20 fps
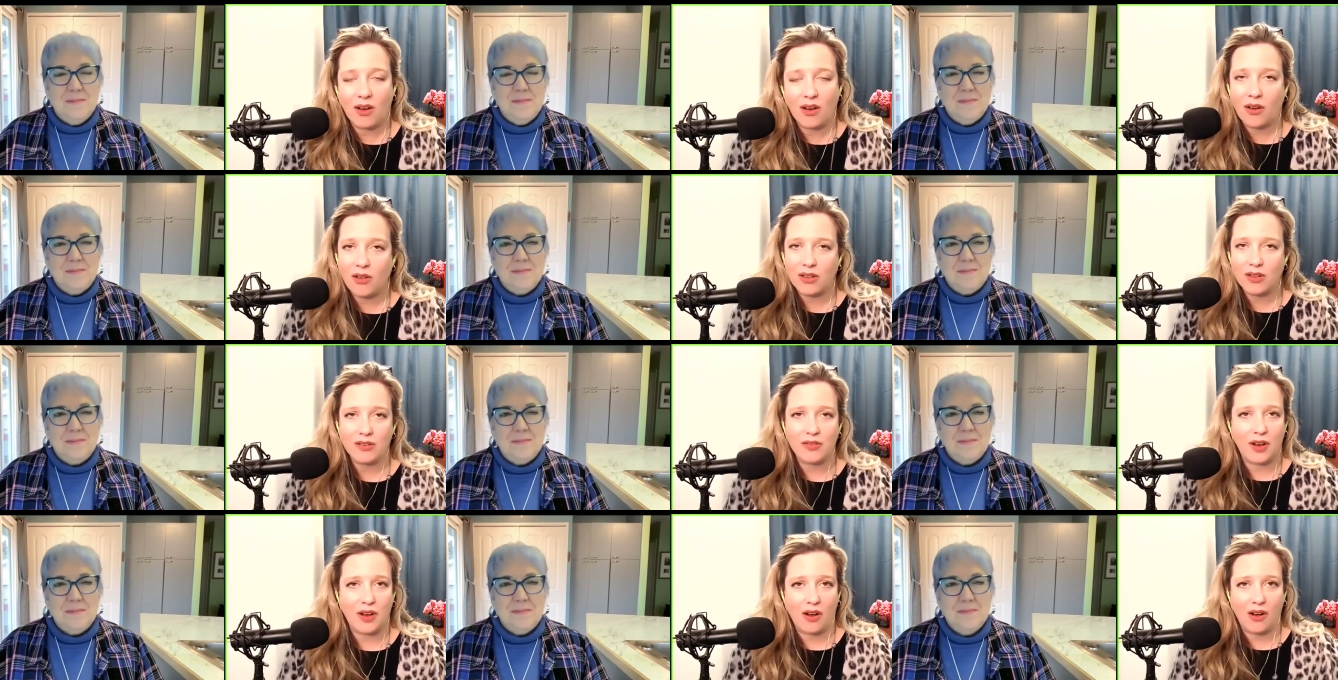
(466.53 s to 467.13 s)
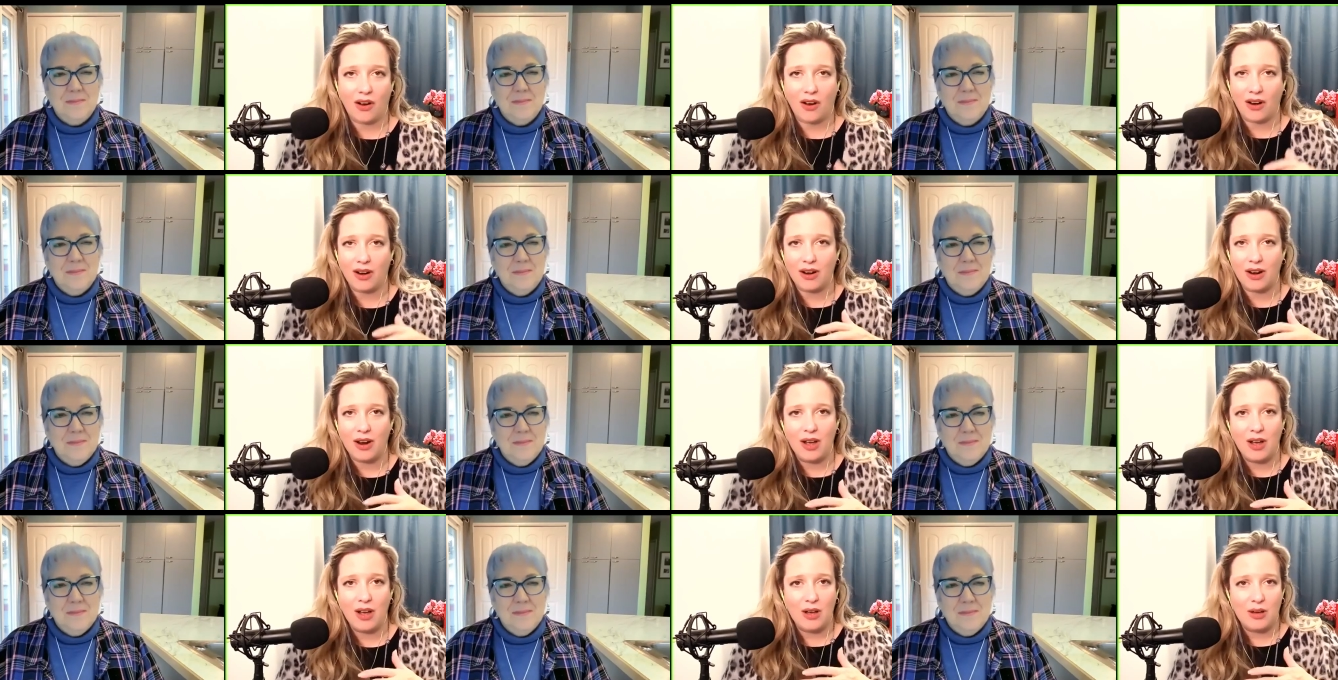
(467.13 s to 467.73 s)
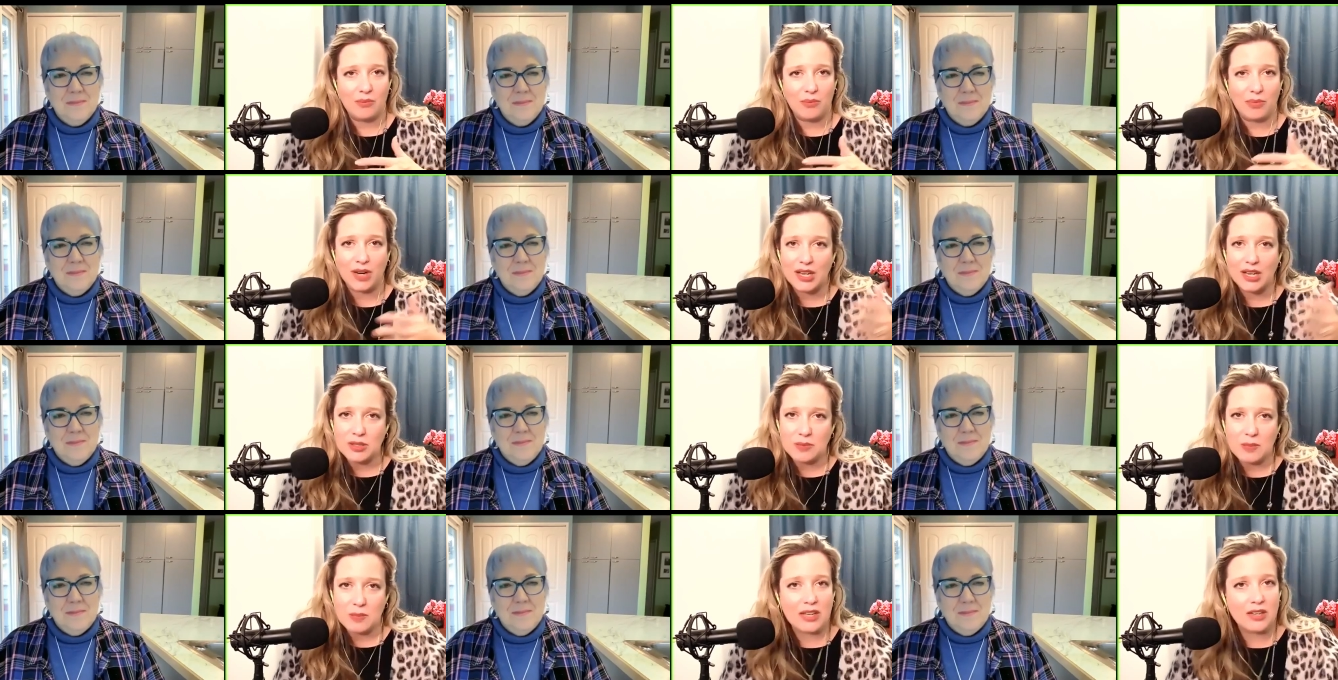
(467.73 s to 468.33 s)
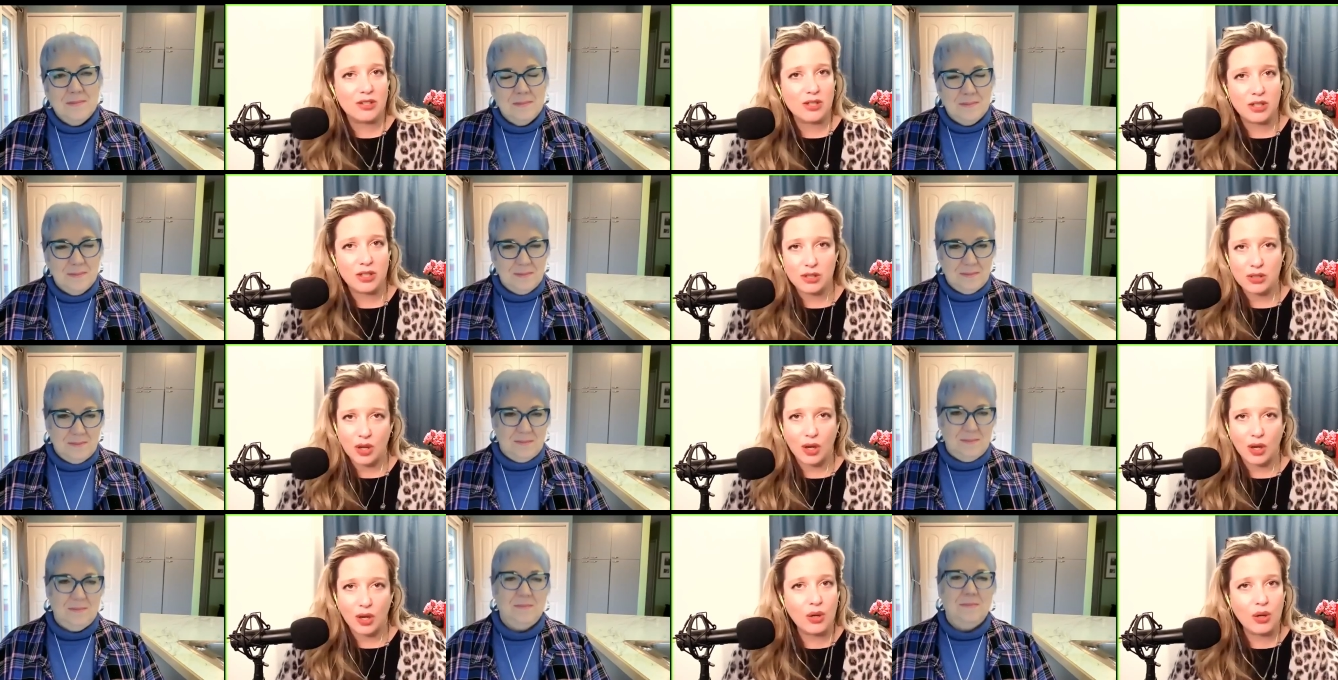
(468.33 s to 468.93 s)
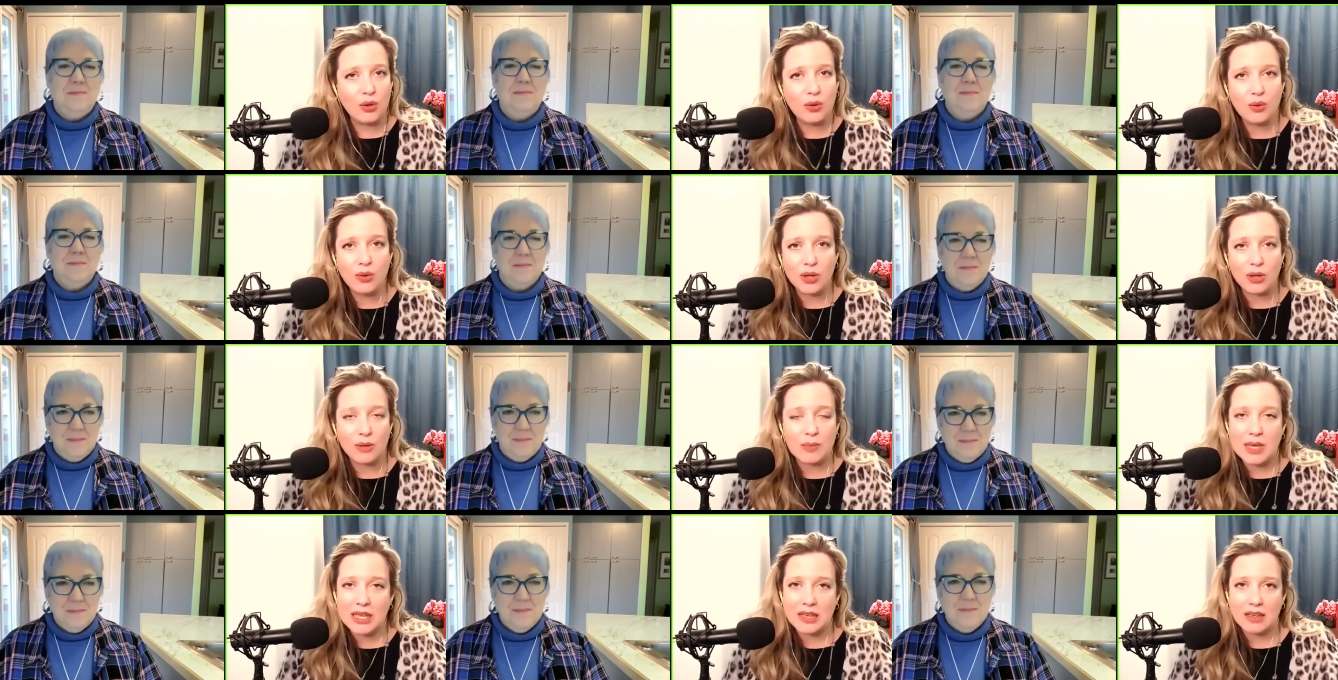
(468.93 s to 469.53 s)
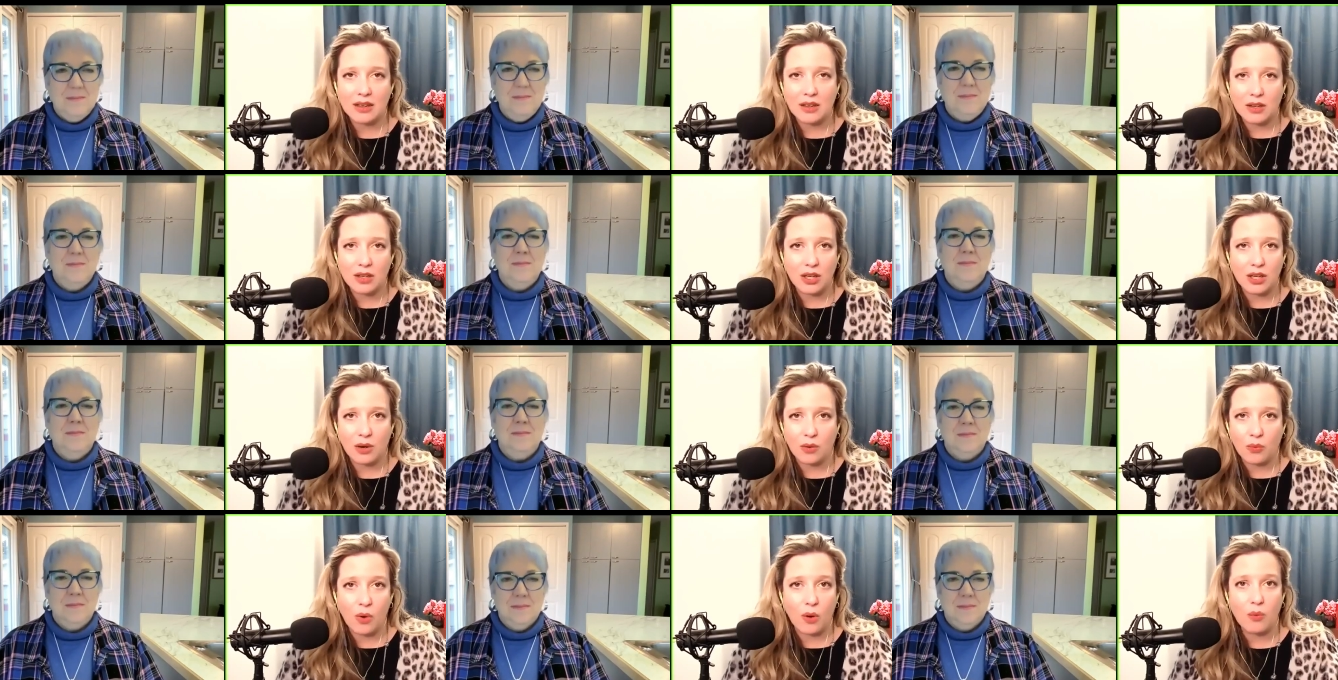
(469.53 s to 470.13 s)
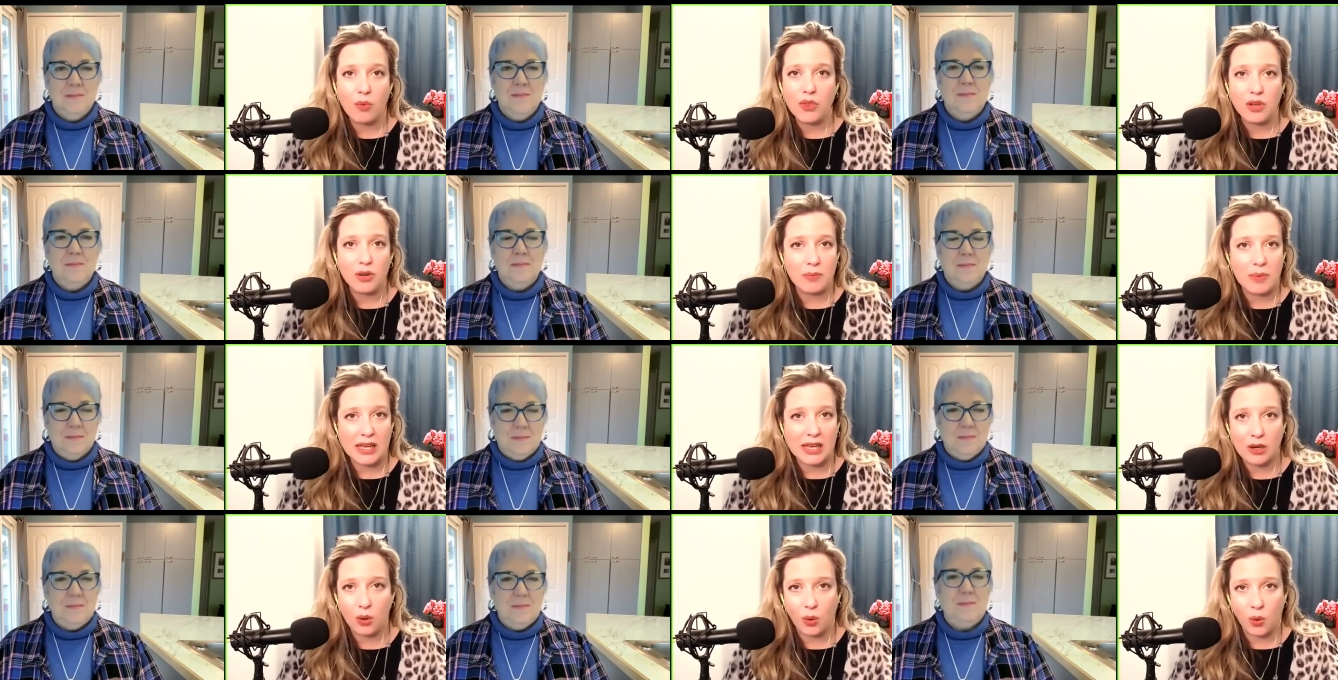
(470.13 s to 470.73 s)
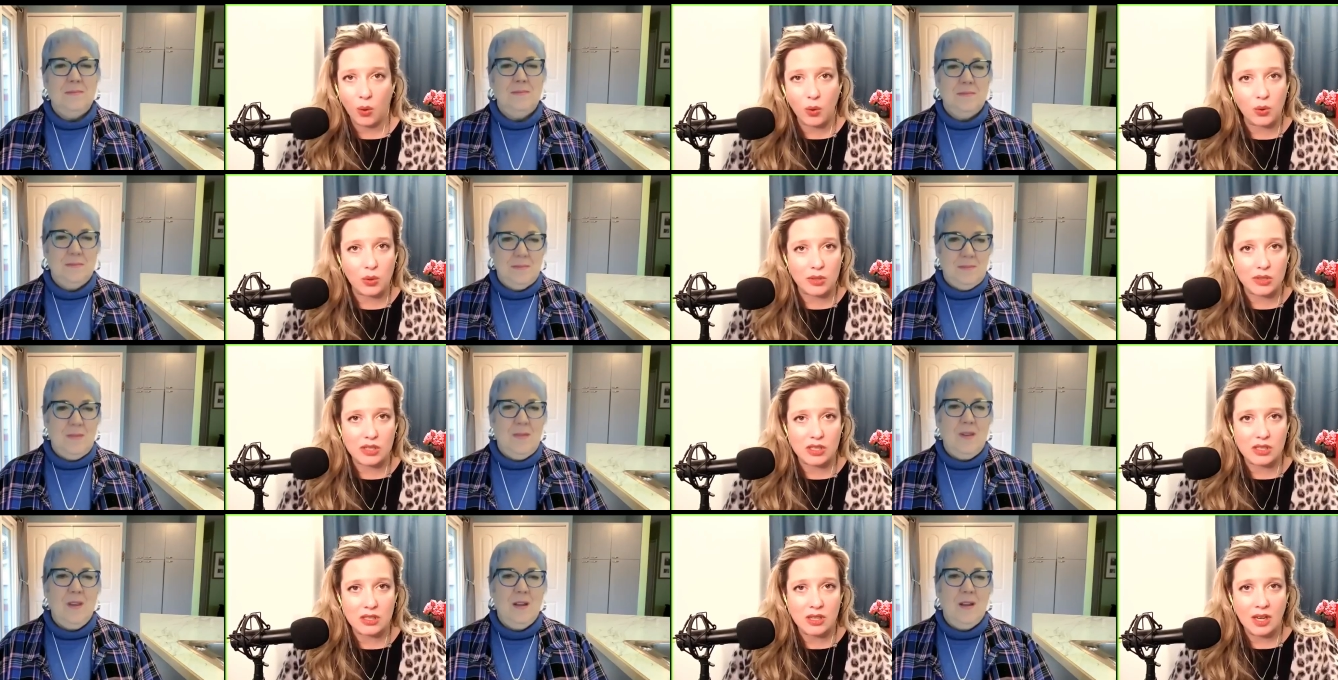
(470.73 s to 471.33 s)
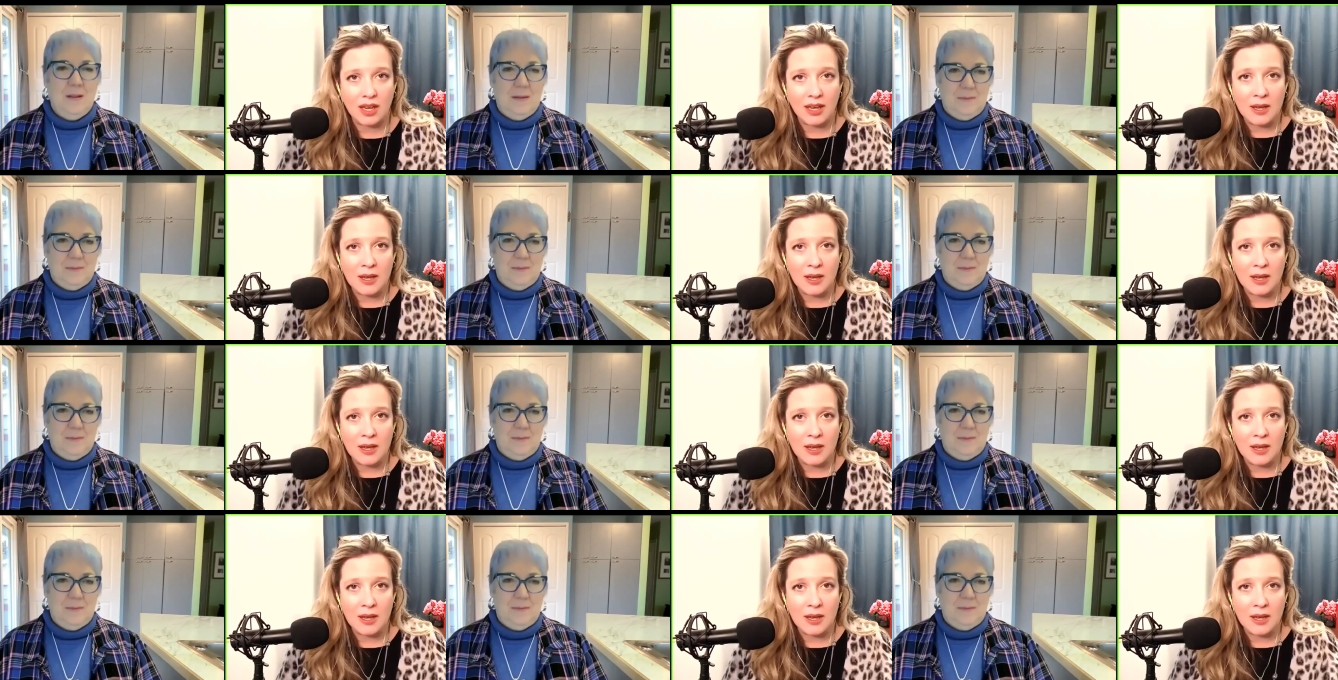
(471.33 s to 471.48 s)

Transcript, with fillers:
Speaker 1: all of our branch managers who their big, you know, what were their big goals?